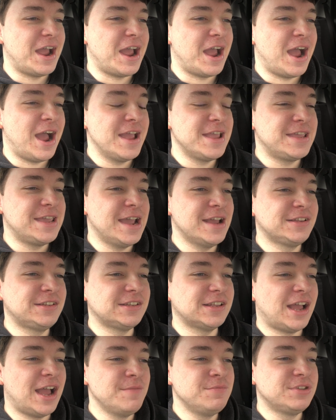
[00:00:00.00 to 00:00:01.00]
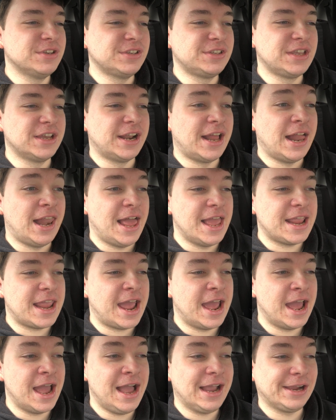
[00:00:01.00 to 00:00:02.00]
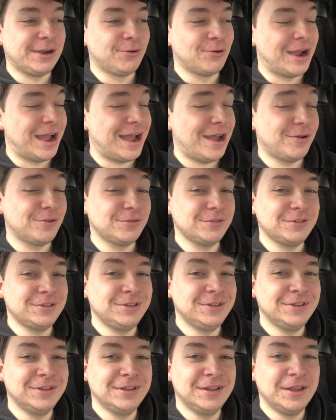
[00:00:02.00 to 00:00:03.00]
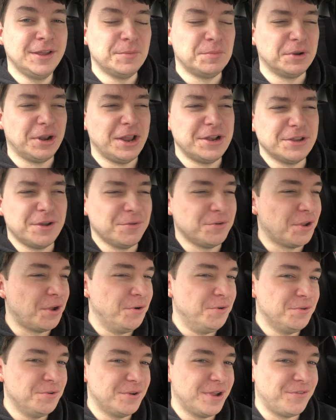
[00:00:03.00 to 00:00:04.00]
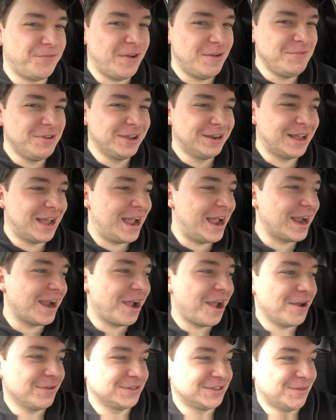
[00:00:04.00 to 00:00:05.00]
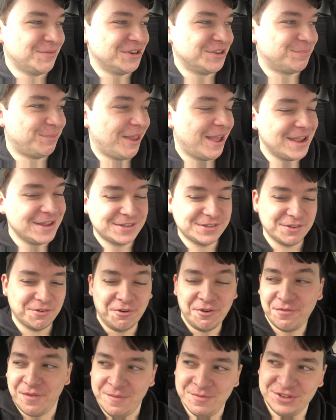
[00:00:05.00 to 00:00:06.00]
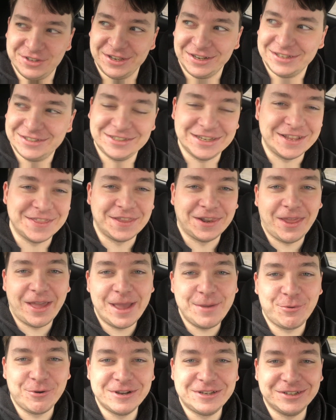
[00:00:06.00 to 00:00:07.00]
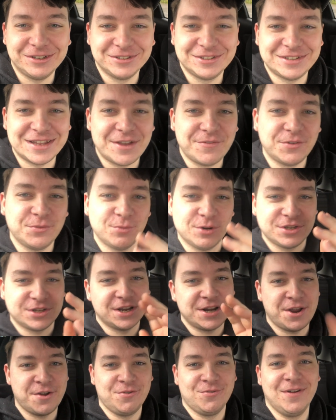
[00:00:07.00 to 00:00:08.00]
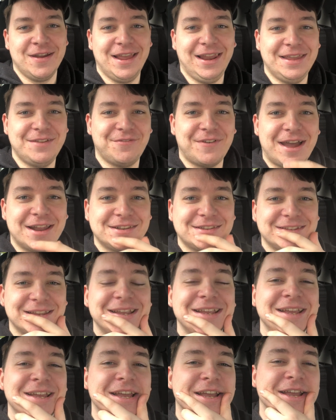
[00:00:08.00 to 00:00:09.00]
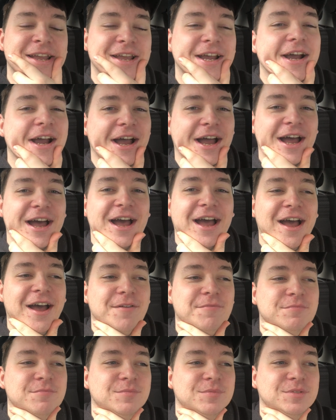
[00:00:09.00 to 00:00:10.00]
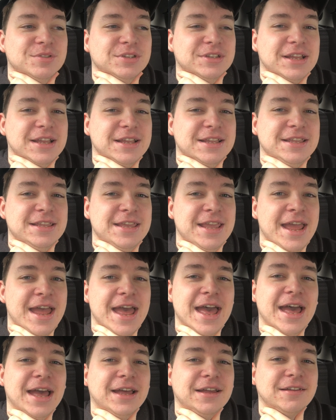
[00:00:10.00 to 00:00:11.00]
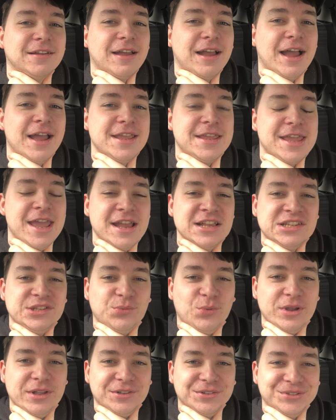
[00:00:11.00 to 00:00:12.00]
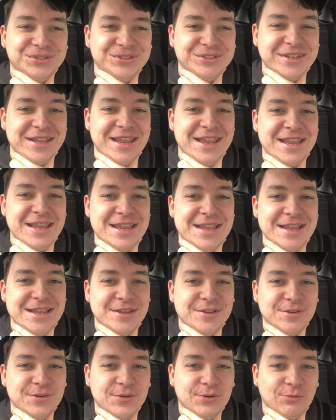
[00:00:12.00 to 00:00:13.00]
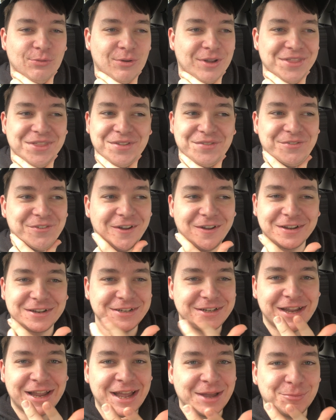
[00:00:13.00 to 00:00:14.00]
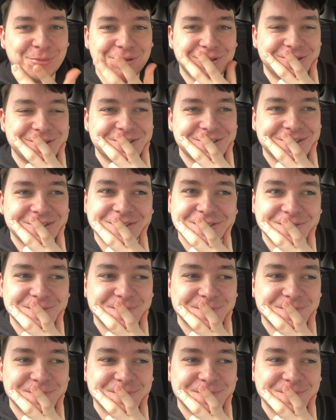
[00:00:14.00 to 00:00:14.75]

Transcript: I guess I'm just gonna like hang around, but I don't know if I'm gonna hang out at somebody's place or if I'm just gonna sit in the library till seven, which I don't really fancy. Um, yeah, I guess we'll see what the fuck happens.